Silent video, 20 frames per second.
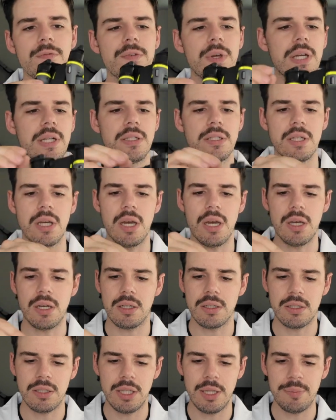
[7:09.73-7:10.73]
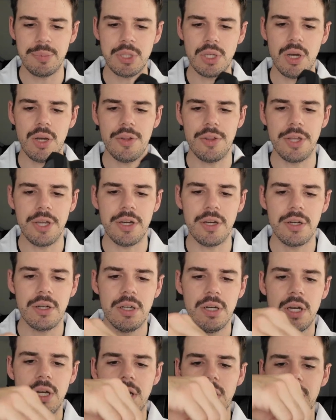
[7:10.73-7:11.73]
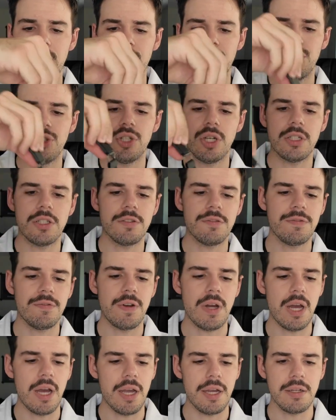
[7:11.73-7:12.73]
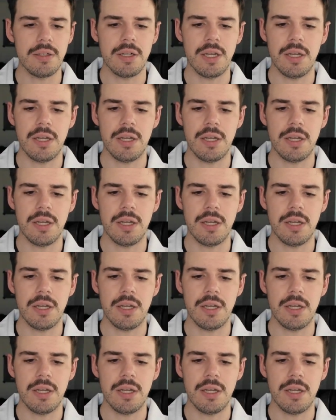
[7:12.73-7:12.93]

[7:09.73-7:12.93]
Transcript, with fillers: it uh, clips on there just fine.